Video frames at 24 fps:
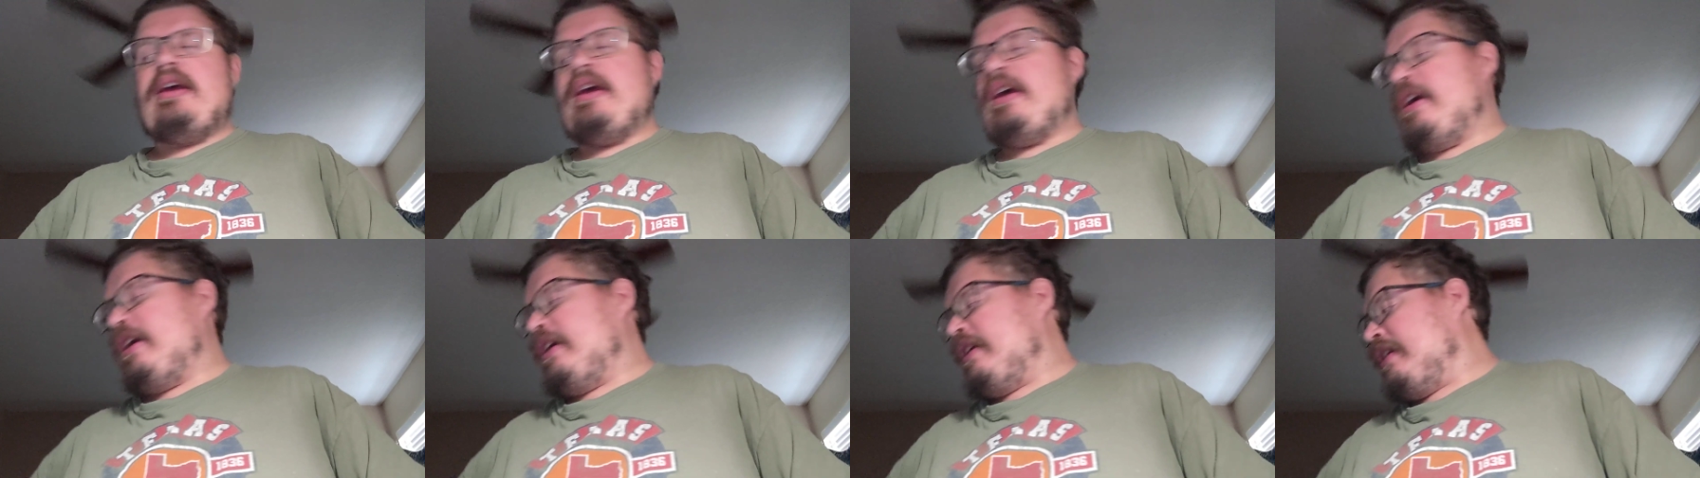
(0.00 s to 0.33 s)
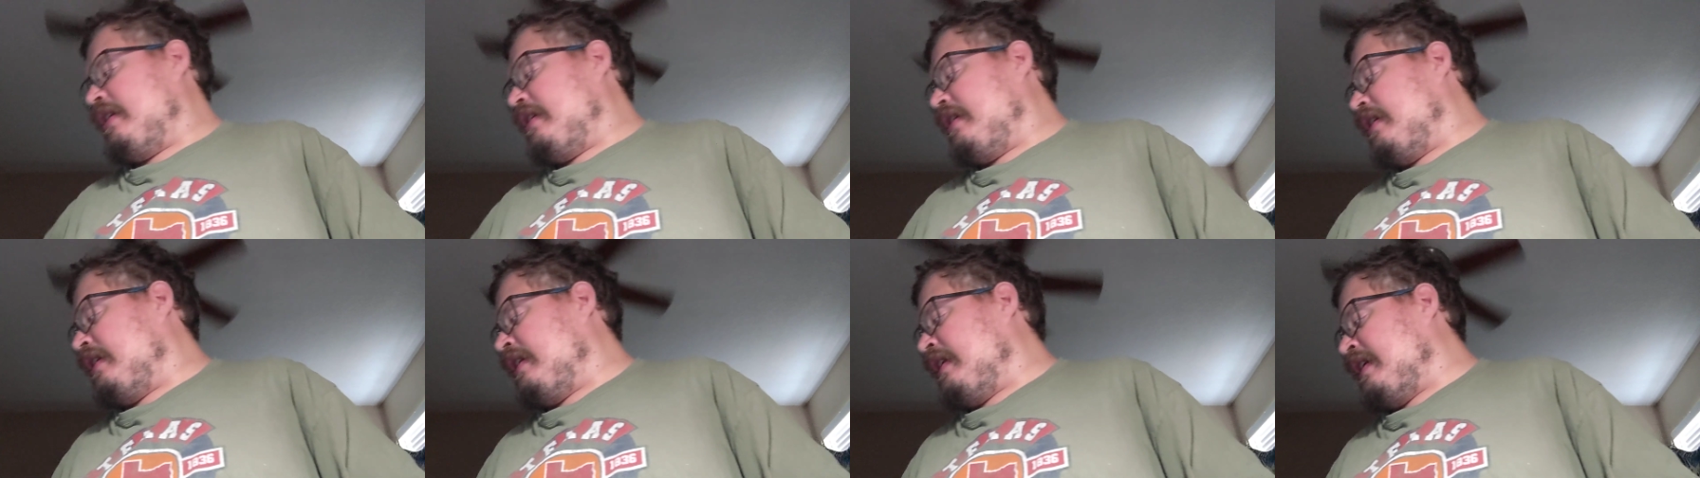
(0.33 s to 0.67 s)

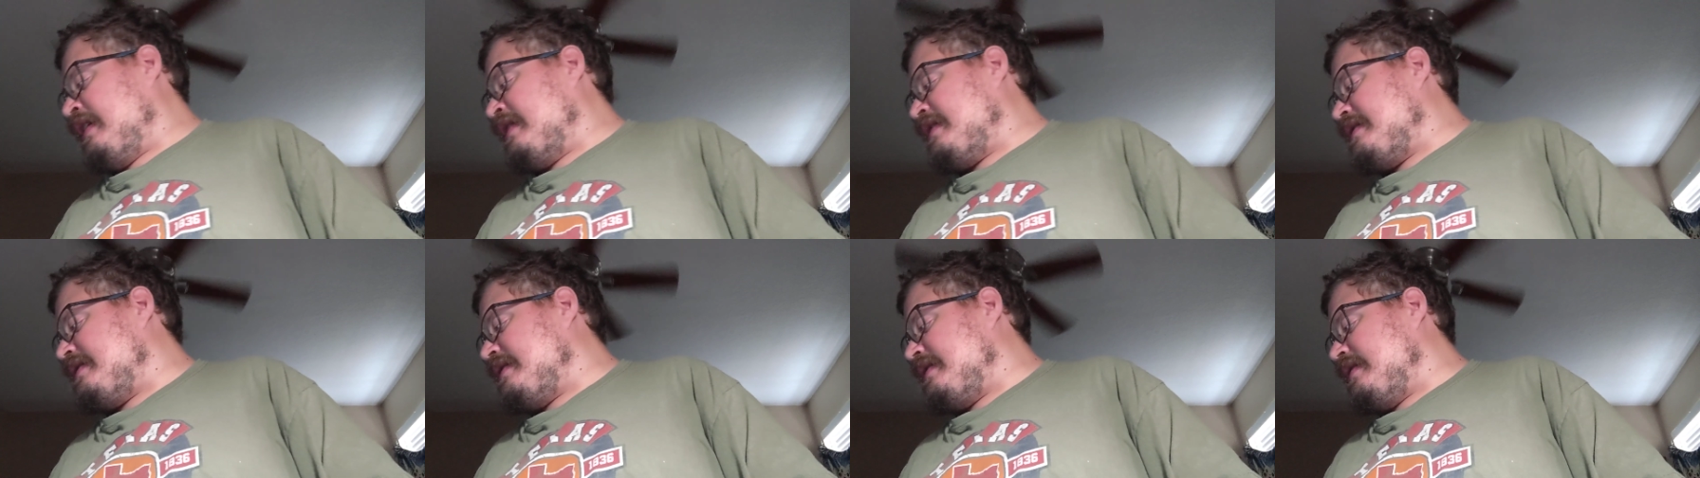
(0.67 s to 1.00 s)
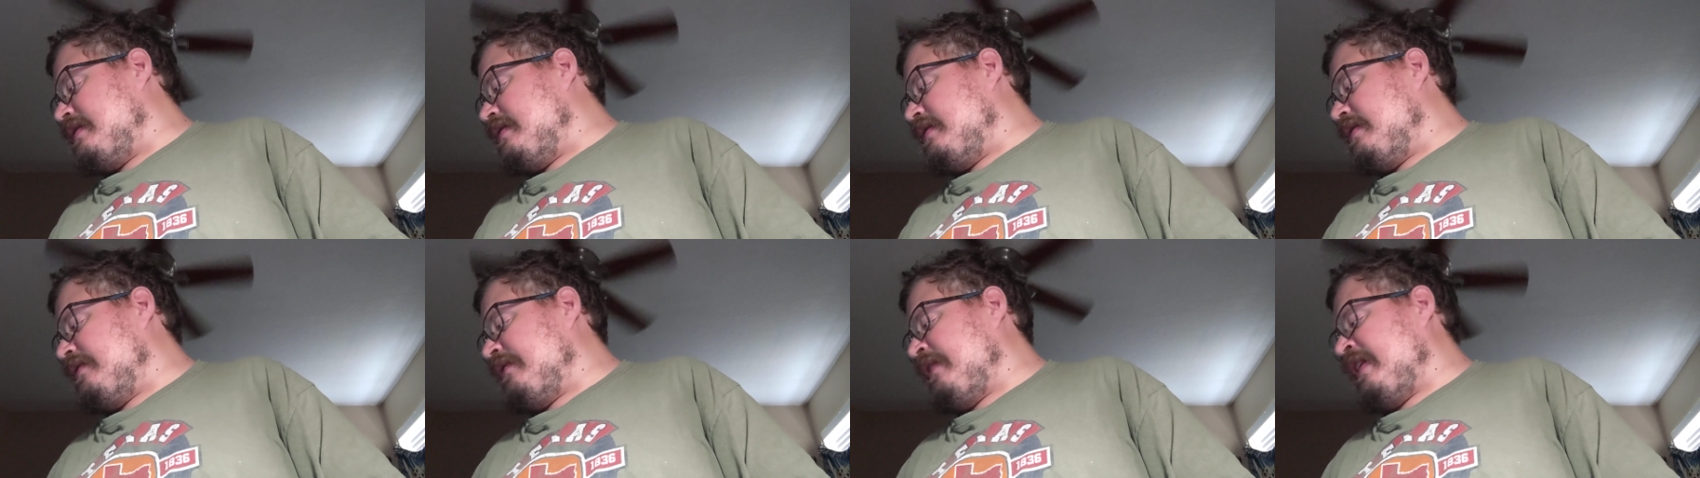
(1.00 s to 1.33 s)
And last
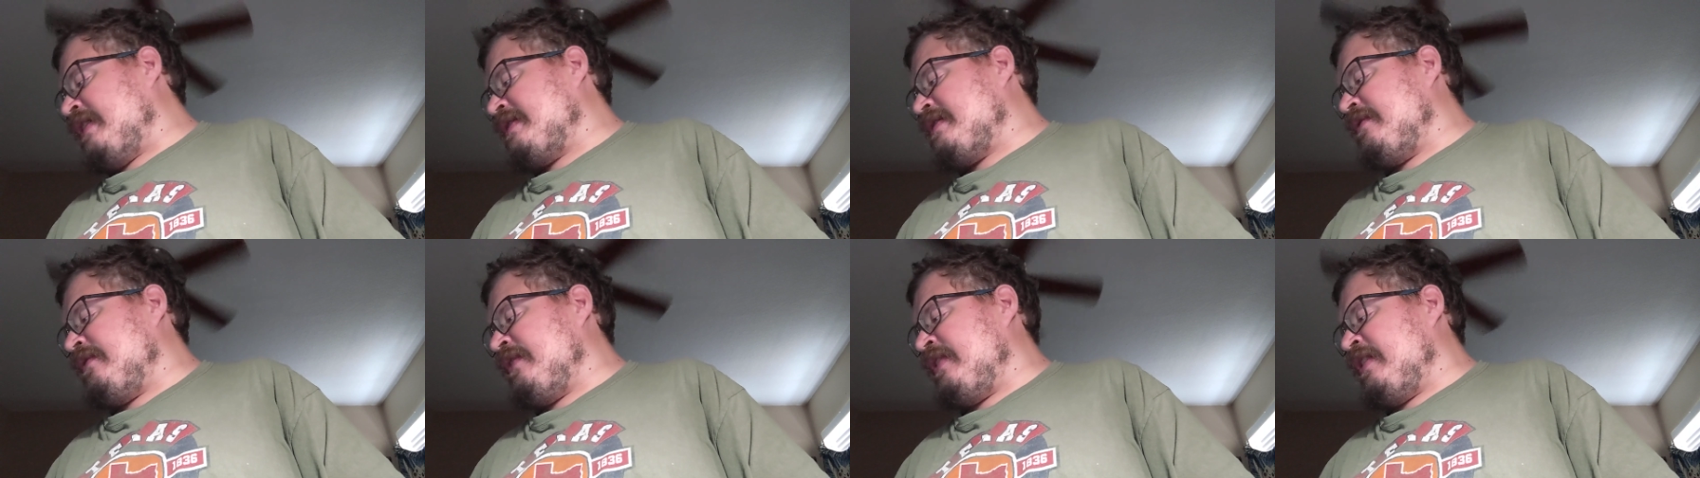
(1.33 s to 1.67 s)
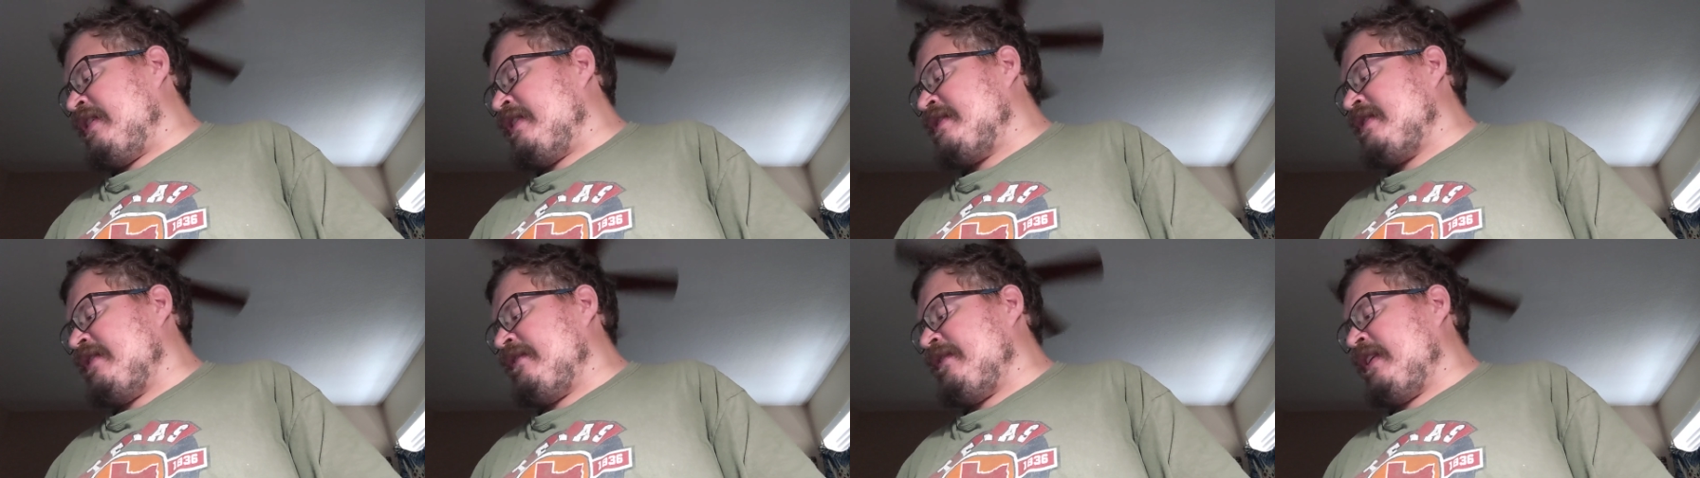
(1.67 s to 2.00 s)
Fast and
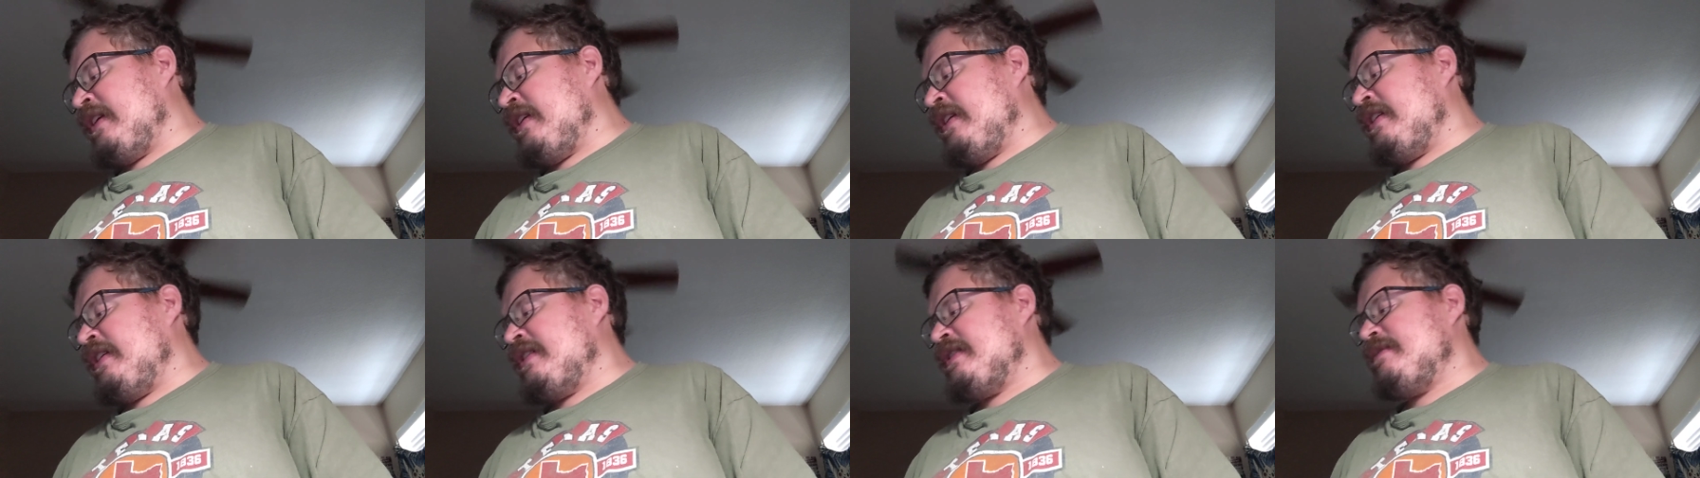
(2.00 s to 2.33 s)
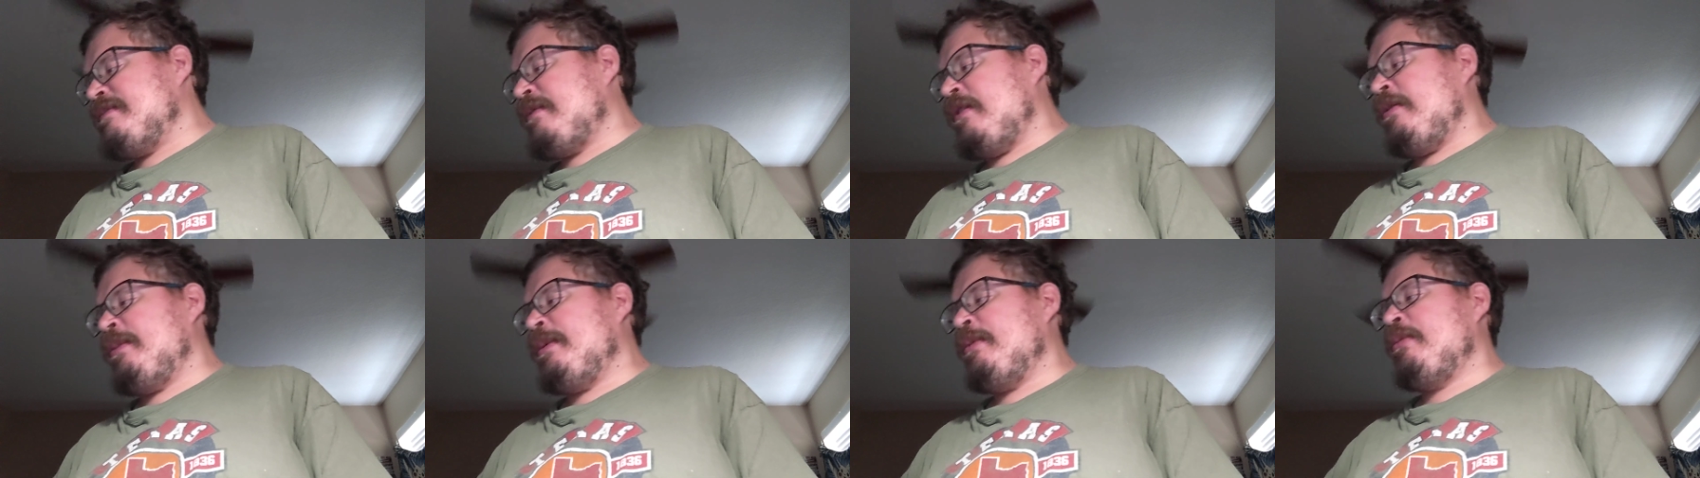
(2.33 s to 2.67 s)
Furious I found, it's
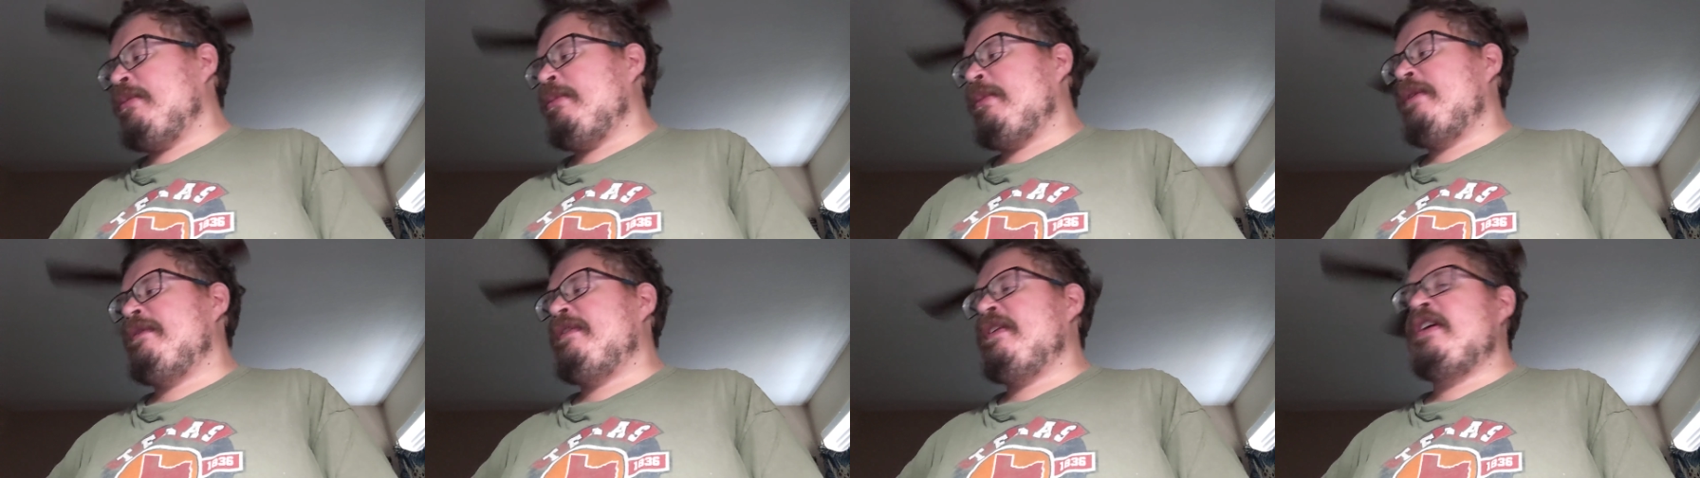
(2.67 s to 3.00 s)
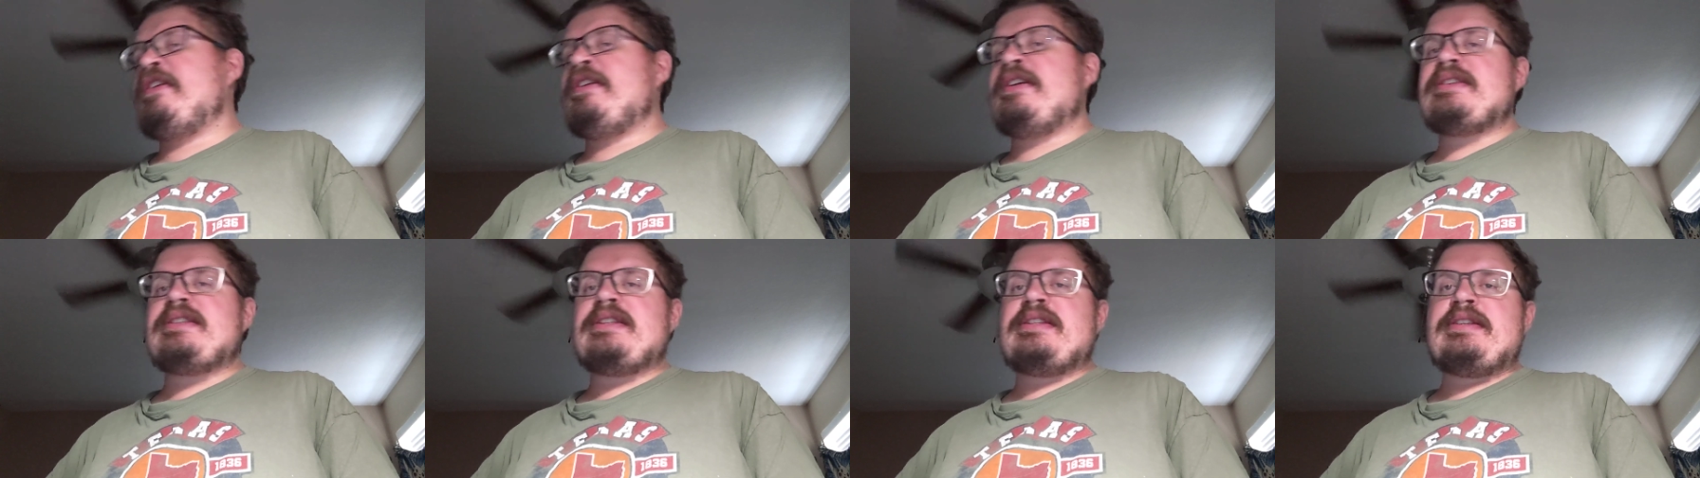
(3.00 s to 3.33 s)
probably one of my
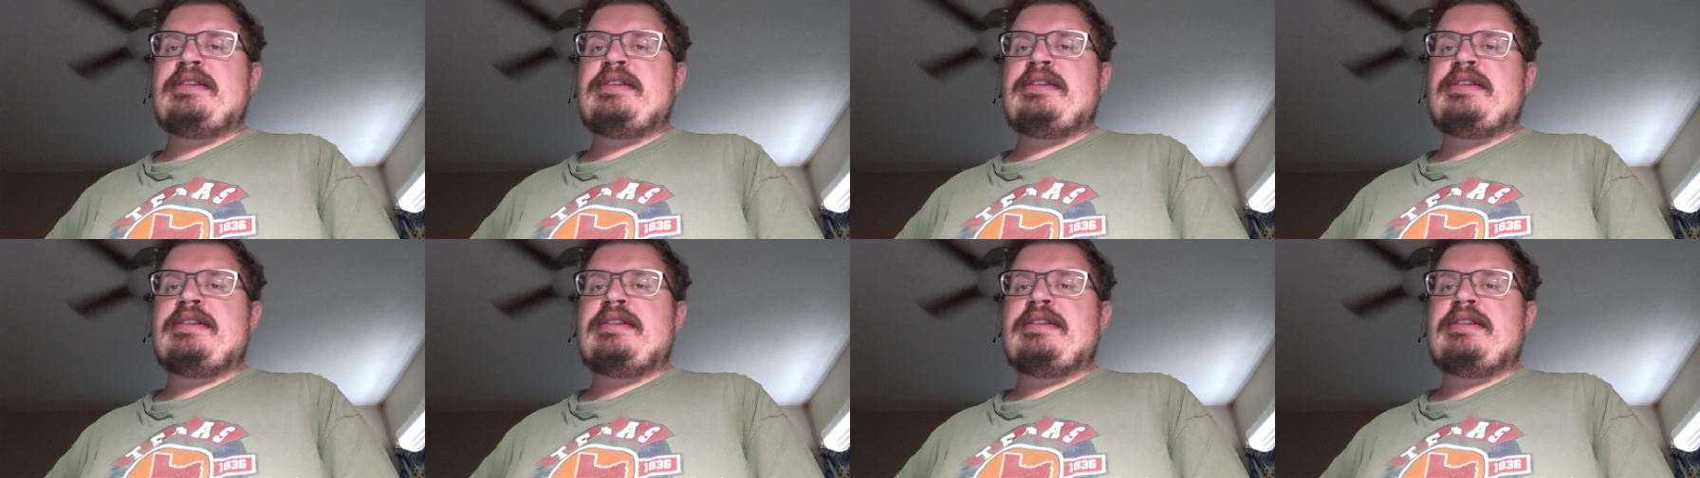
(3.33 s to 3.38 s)
favorites.